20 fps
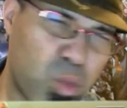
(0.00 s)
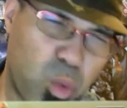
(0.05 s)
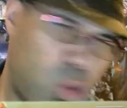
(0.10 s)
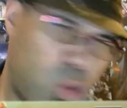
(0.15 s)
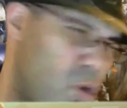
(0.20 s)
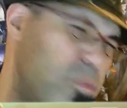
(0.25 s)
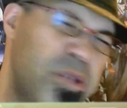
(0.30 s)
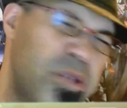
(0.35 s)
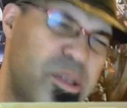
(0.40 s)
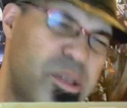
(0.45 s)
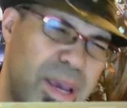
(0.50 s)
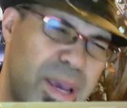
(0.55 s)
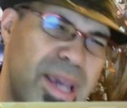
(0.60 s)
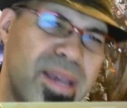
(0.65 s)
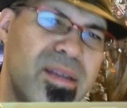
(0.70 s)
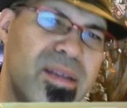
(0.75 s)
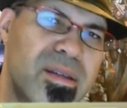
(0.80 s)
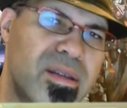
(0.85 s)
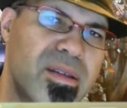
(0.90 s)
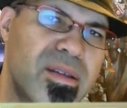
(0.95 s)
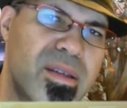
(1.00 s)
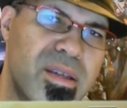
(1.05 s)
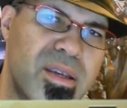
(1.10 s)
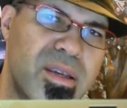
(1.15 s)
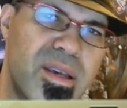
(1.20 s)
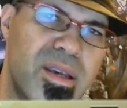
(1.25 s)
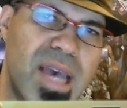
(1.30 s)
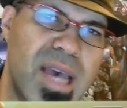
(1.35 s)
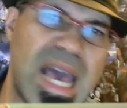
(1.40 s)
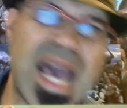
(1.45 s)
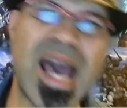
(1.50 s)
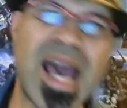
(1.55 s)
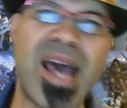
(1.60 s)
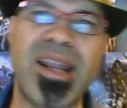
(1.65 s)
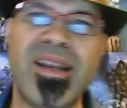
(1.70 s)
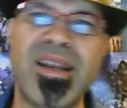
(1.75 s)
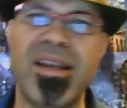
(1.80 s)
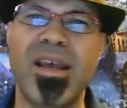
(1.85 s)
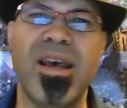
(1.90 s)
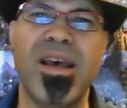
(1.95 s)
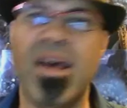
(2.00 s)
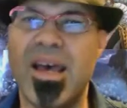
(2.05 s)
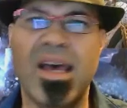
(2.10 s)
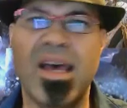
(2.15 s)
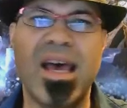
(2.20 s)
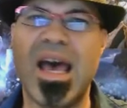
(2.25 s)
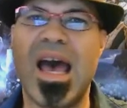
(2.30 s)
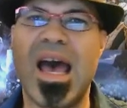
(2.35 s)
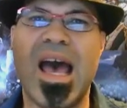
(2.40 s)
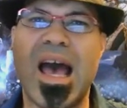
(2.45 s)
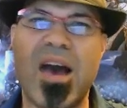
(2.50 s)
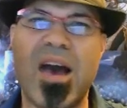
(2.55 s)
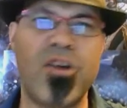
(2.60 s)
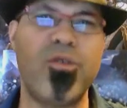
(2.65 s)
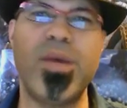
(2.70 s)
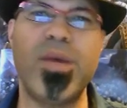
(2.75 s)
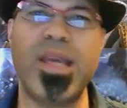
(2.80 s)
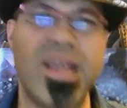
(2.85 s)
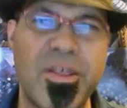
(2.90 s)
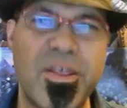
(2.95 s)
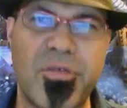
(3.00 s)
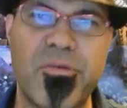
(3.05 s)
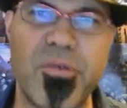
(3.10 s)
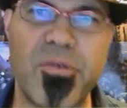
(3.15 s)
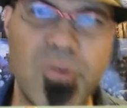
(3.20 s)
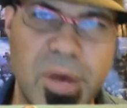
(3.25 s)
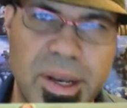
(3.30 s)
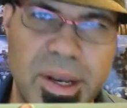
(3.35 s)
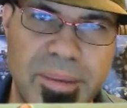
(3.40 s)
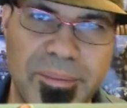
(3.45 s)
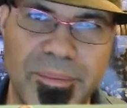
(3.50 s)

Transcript: warp space and how do we get through it.